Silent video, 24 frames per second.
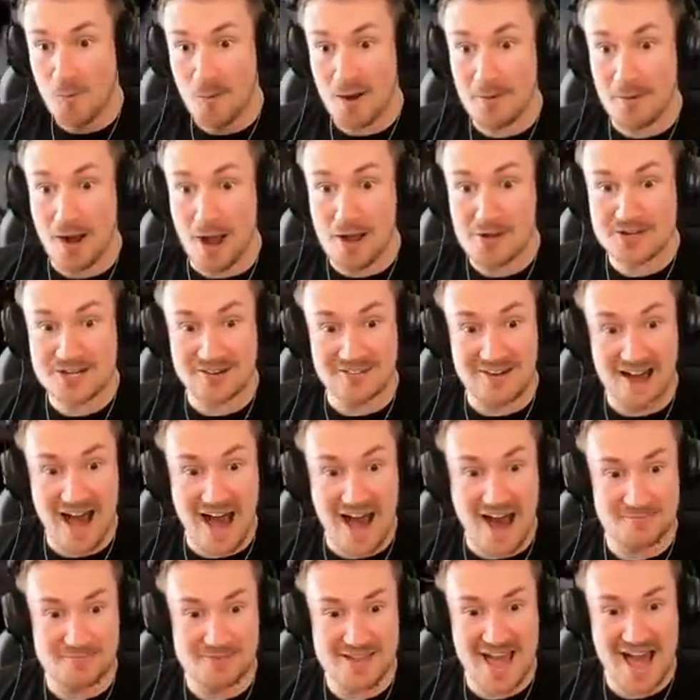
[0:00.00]
We woke her
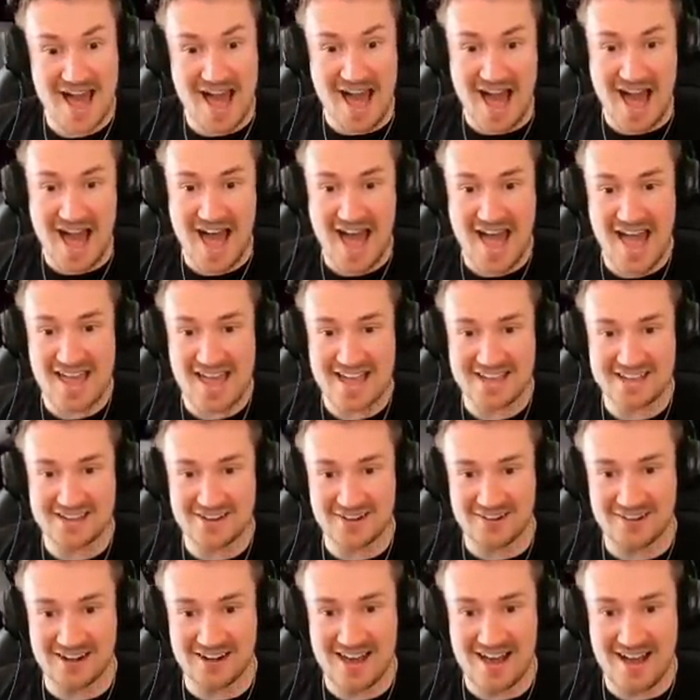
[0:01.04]
up. Yay.
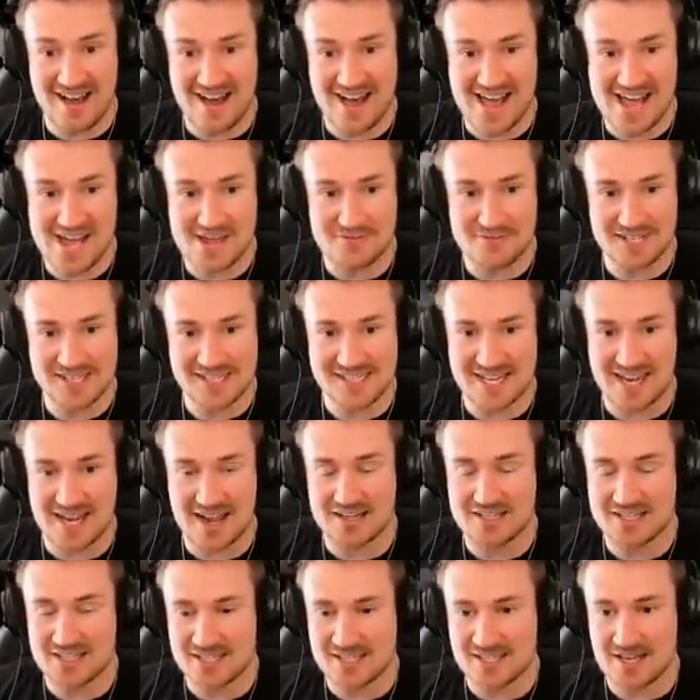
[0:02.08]
You're alive. You see,
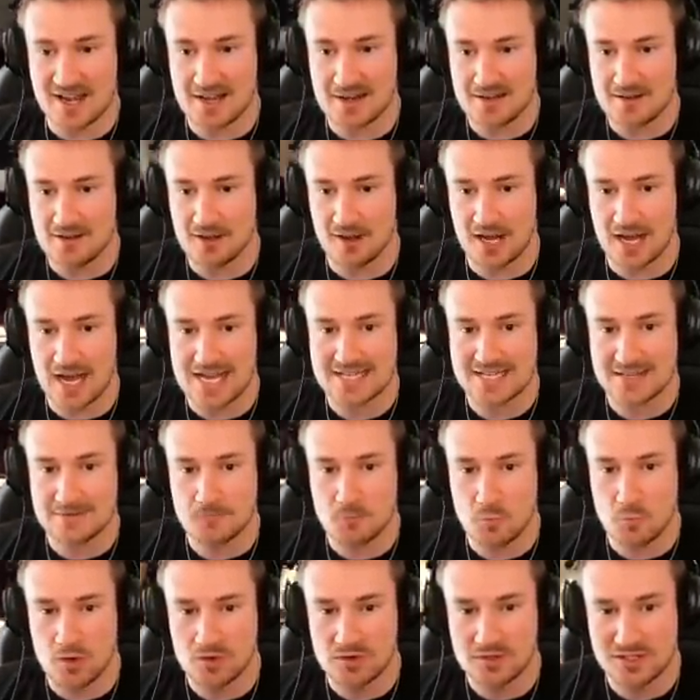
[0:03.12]
look, I
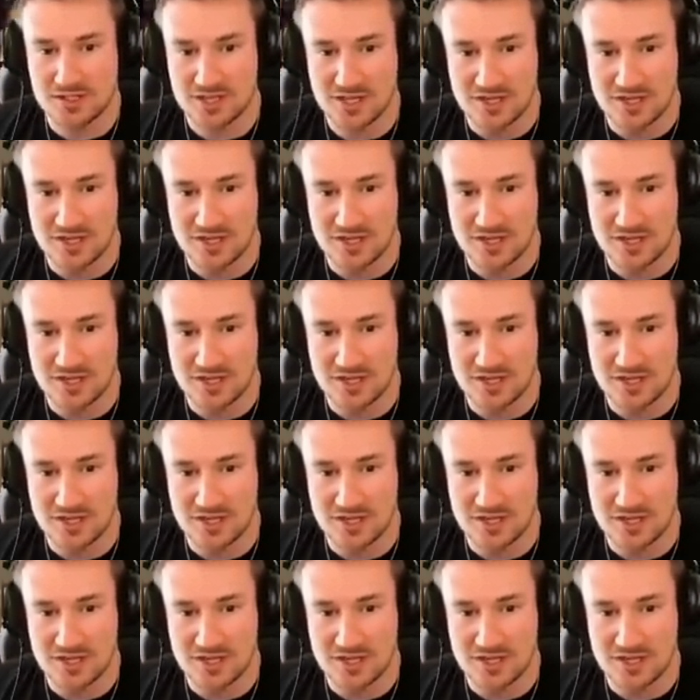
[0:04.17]
didn't want